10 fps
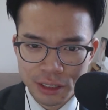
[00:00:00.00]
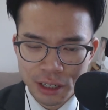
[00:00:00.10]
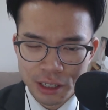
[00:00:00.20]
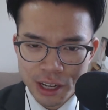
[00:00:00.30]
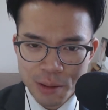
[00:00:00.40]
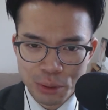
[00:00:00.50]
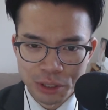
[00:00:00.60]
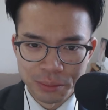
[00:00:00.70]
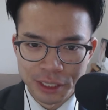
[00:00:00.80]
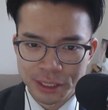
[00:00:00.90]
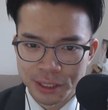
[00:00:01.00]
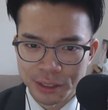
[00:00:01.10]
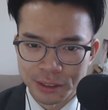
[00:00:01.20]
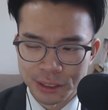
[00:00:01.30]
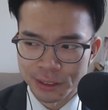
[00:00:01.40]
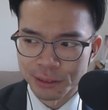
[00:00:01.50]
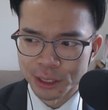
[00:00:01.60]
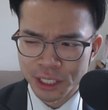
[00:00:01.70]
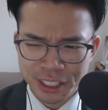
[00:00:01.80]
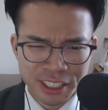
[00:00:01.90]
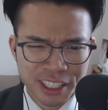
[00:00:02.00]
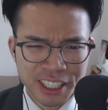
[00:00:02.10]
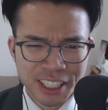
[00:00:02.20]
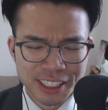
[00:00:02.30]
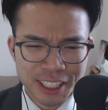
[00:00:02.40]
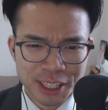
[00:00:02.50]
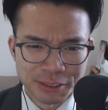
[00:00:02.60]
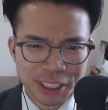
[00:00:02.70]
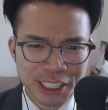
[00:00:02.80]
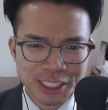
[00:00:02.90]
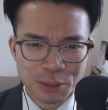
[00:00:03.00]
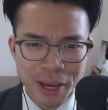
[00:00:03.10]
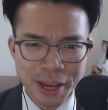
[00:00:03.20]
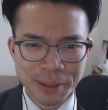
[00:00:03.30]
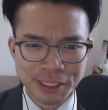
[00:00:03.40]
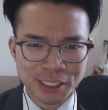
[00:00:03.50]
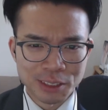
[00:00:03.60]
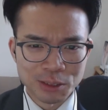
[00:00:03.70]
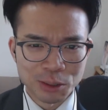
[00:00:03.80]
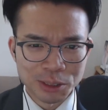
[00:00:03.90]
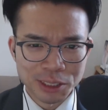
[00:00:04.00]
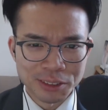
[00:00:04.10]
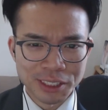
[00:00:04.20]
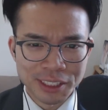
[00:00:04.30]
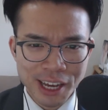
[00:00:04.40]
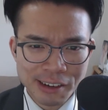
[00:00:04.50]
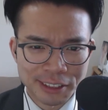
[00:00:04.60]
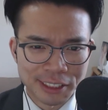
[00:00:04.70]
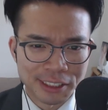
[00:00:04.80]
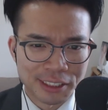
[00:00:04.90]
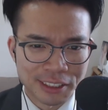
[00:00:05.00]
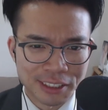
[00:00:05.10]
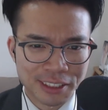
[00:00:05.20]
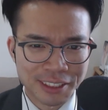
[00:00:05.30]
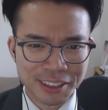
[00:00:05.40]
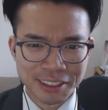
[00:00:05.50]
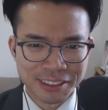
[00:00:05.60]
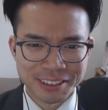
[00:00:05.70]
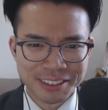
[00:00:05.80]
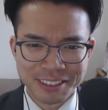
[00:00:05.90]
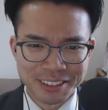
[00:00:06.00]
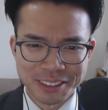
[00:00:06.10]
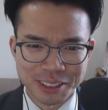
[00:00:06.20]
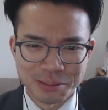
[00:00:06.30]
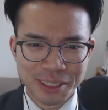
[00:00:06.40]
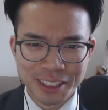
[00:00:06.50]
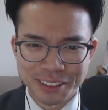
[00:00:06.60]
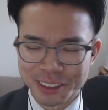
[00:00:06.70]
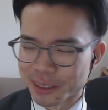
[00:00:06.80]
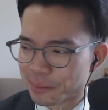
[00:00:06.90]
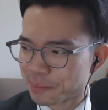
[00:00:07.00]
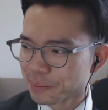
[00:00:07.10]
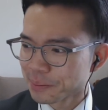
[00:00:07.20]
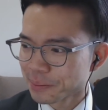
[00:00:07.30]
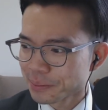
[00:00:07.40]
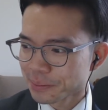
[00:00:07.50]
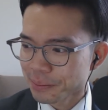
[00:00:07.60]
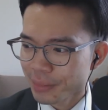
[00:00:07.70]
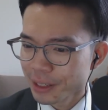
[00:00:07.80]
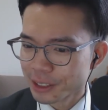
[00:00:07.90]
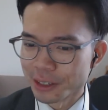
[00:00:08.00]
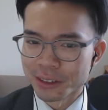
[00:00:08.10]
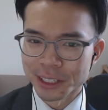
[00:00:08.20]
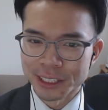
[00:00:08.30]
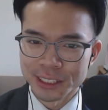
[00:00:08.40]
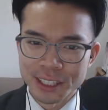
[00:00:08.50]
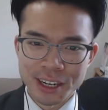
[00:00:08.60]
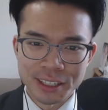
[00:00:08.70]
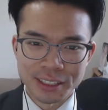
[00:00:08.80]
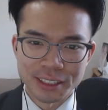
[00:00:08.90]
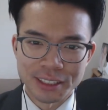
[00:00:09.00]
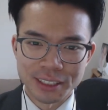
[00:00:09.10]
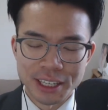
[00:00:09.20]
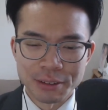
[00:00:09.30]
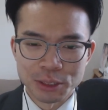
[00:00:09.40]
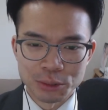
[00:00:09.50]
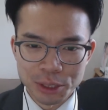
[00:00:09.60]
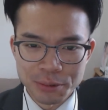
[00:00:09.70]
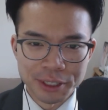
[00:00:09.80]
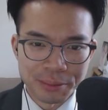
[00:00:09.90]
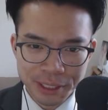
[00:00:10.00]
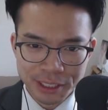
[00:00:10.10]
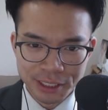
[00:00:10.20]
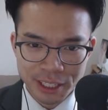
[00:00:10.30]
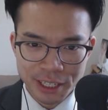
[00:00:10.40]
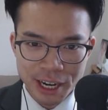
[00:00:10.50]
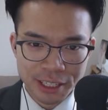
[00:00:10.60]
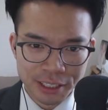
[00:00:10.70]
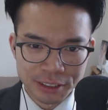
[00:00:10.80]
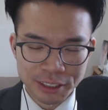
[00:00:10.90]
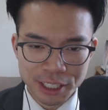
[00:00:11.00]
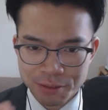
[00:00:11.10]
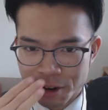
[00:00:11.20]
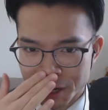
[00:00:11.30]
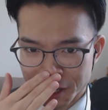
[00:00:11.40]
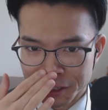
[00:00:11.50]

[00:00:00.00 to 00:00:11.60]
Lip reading: Not per month though. It was like it's like three easy payments of 23,000 or some I don't know. So it's not. It was really weird to me because I didn't understand why